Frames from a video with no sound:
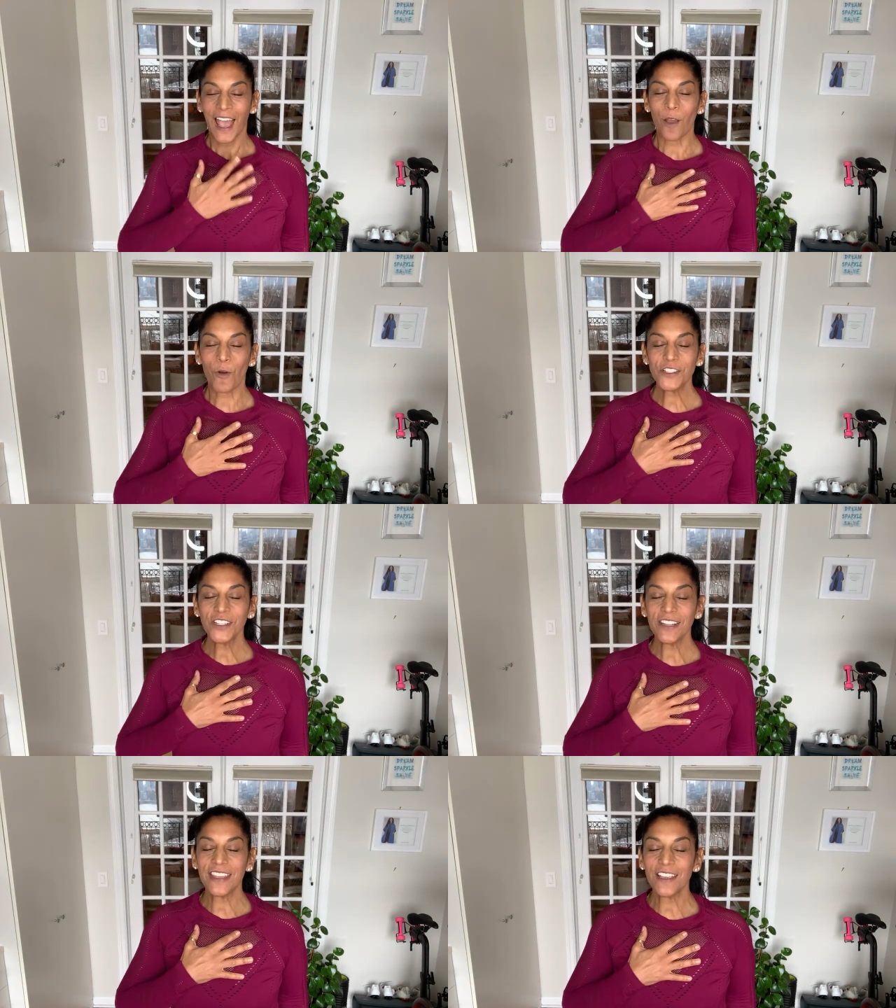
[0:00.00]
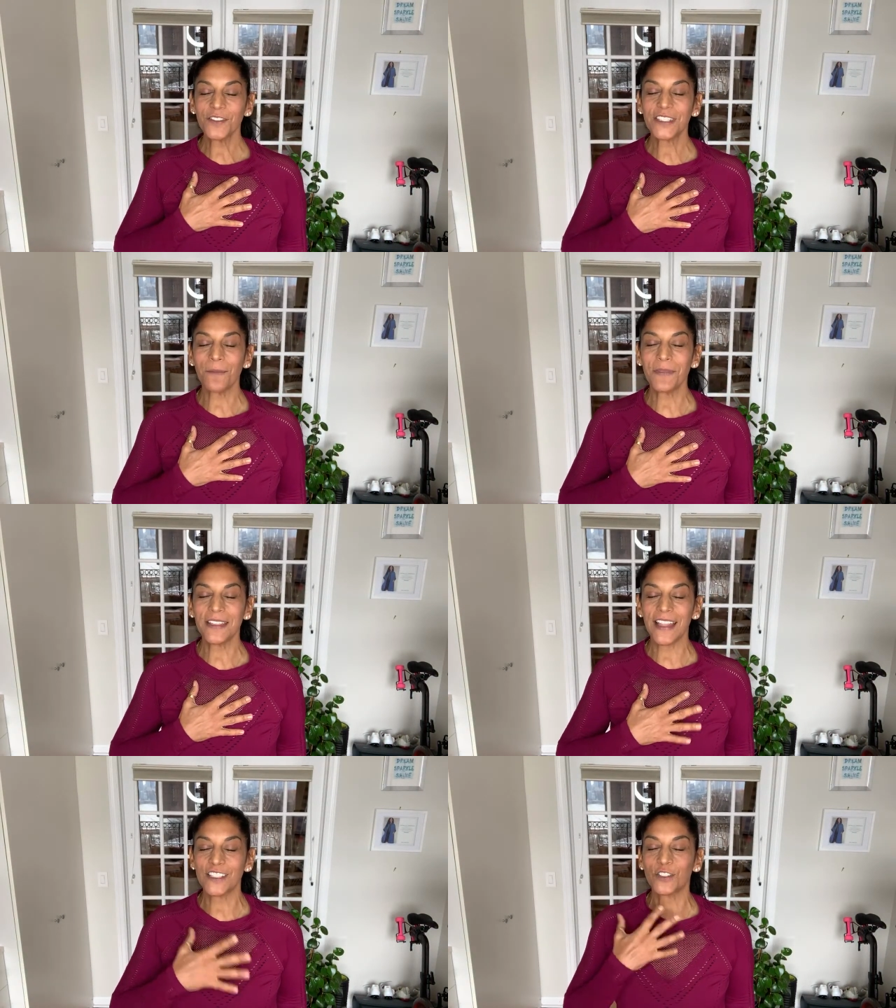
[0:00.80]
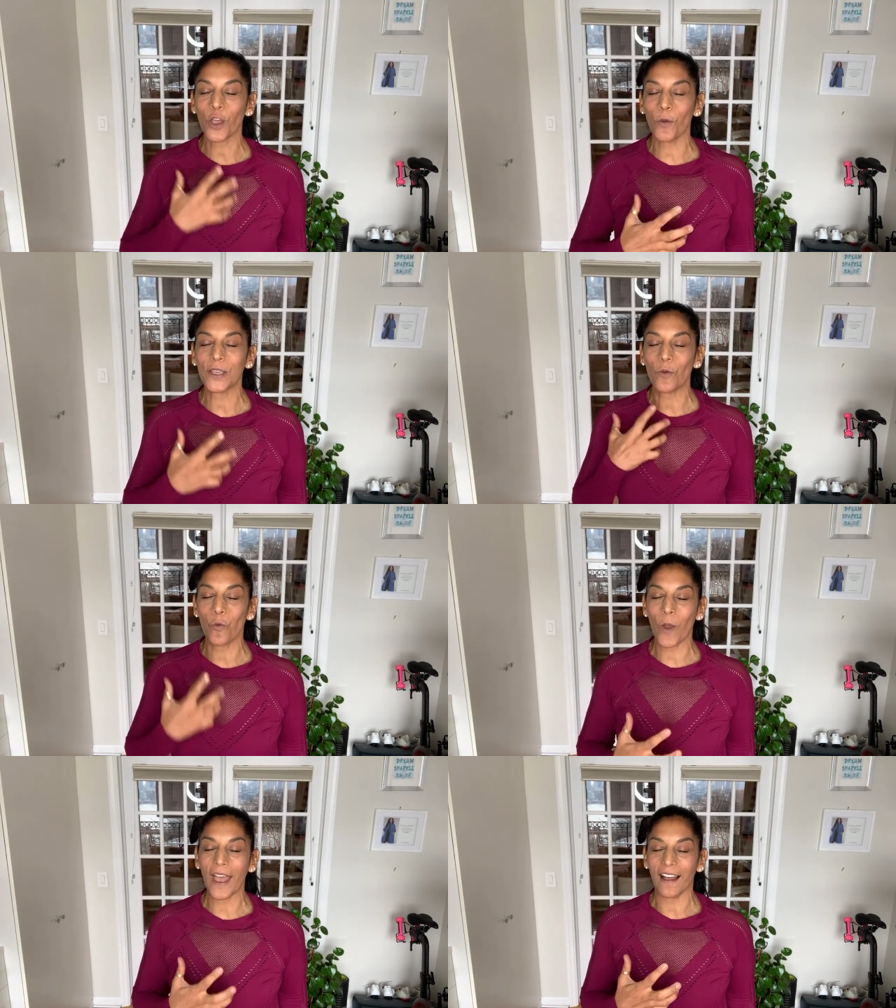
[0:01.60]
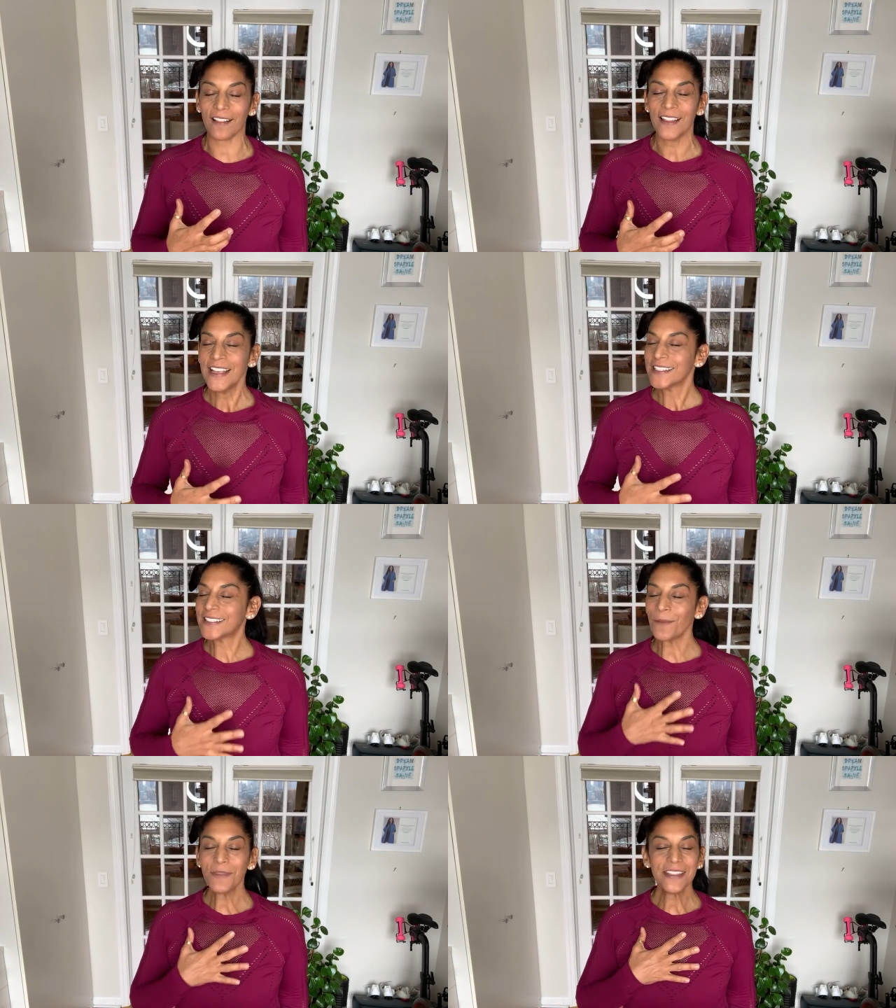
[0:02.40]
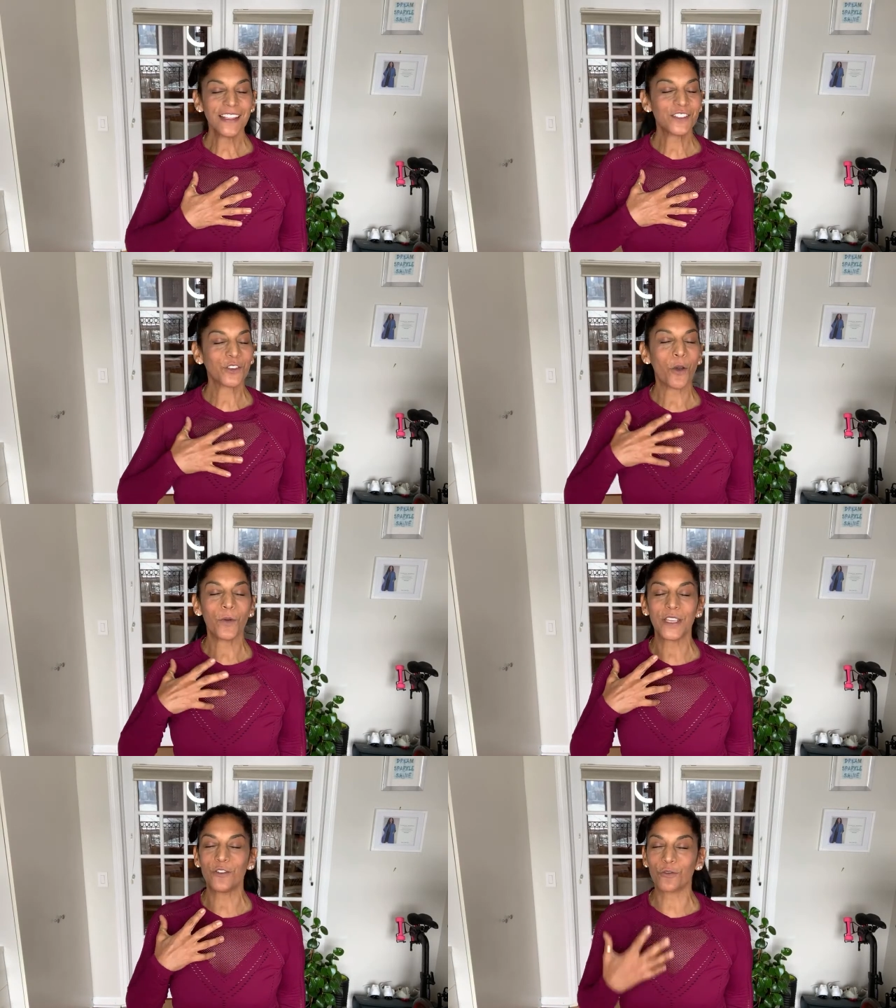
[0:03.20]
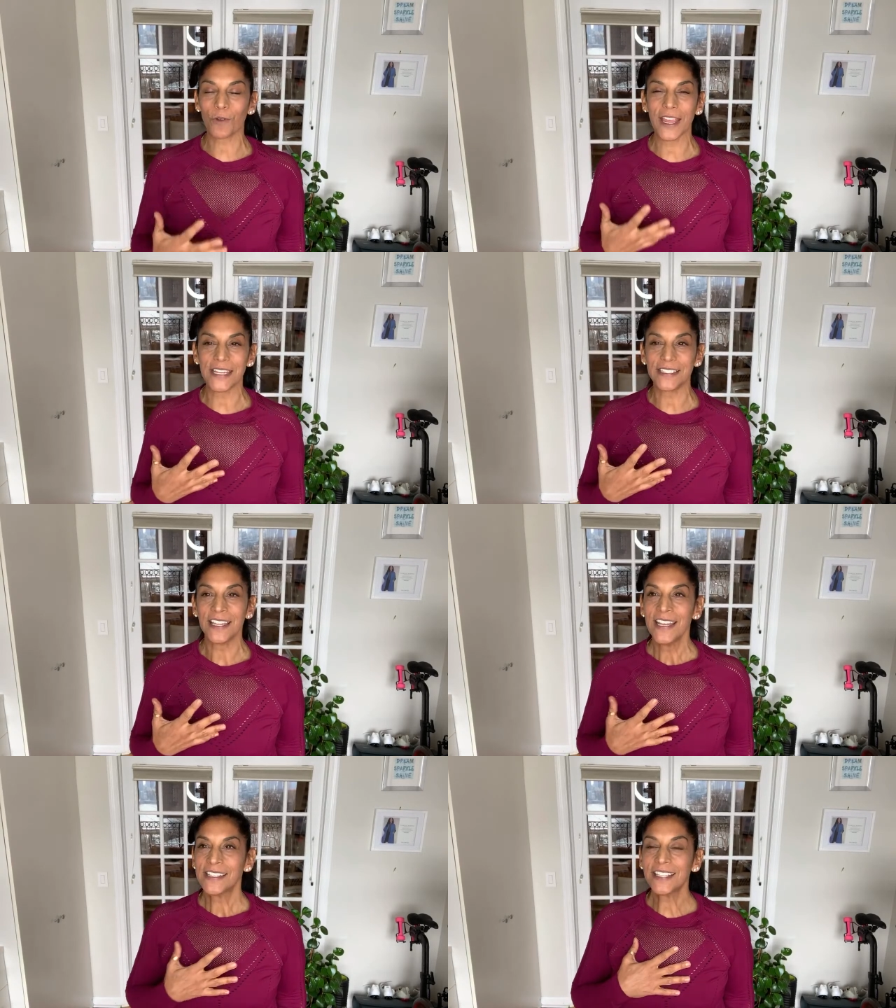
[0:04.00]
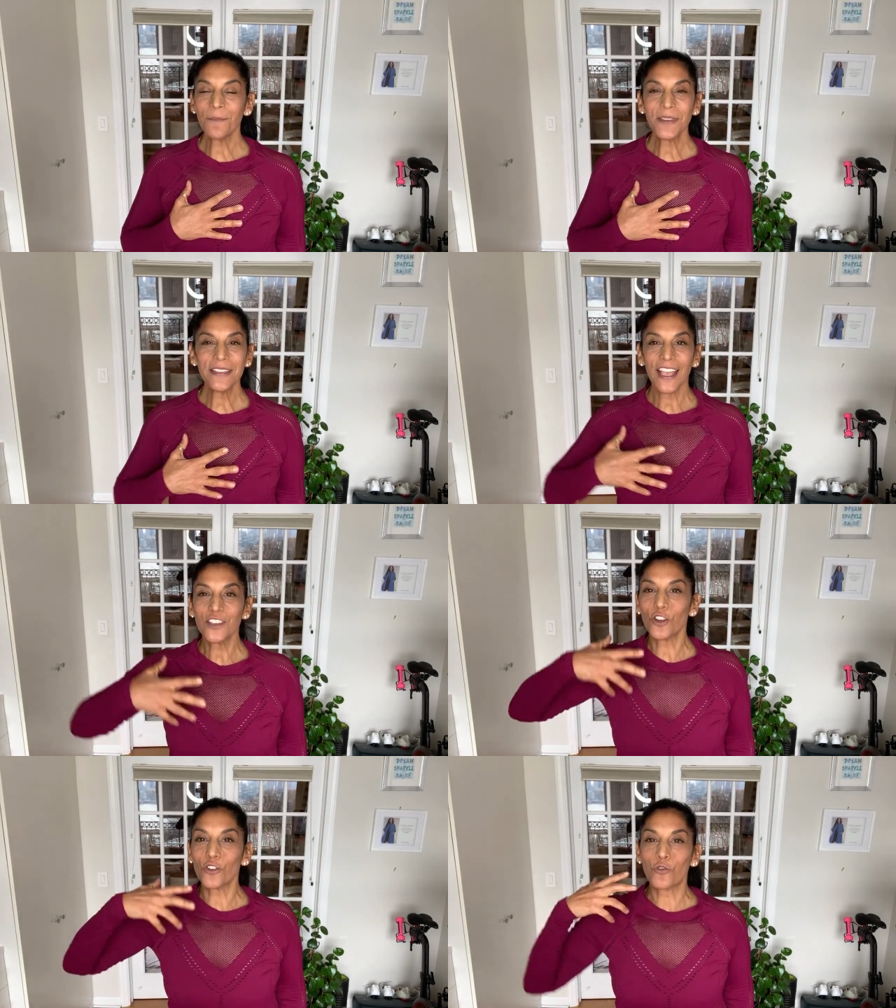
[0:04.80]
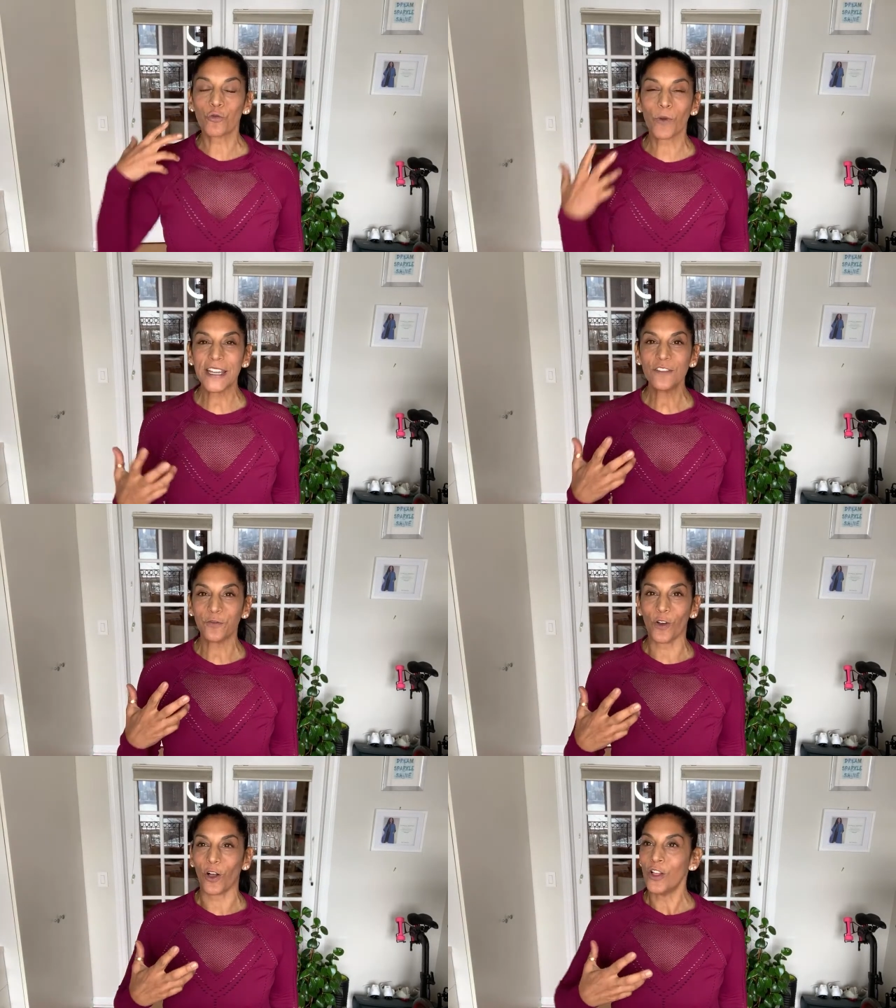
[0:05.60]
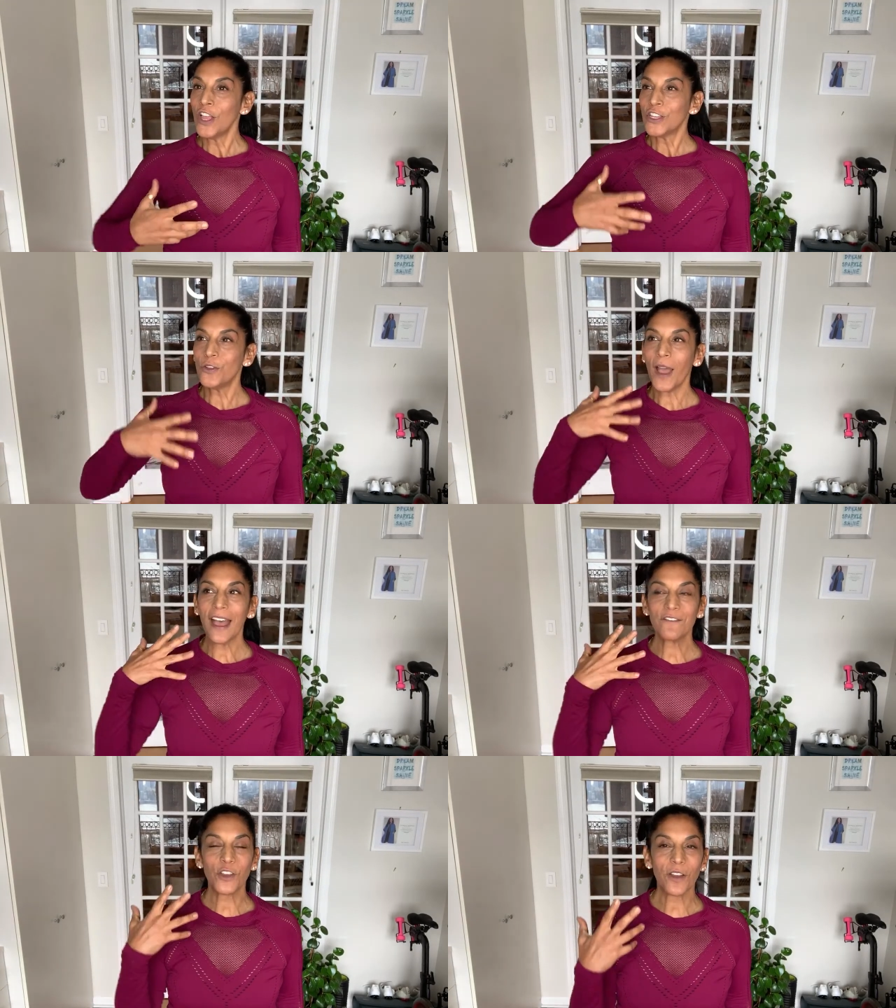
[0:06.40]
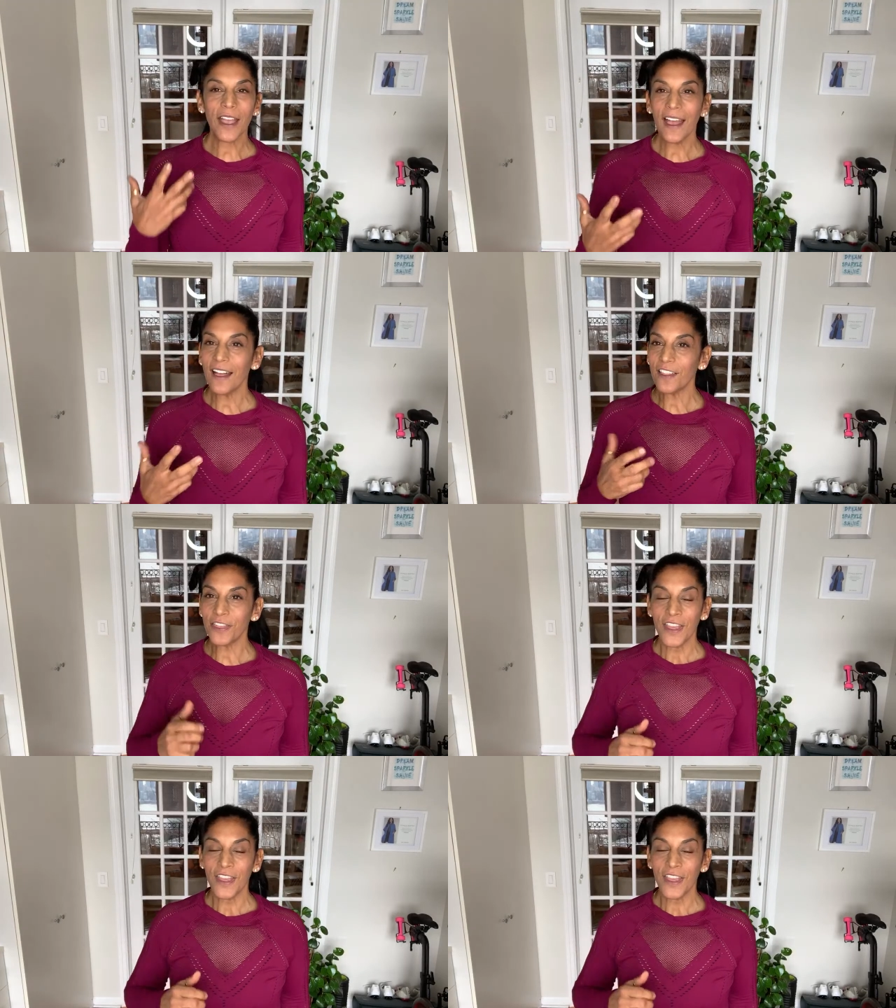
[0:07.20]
I want you to think of something that's going well, something that's going great, something that you're grateful. You have your health,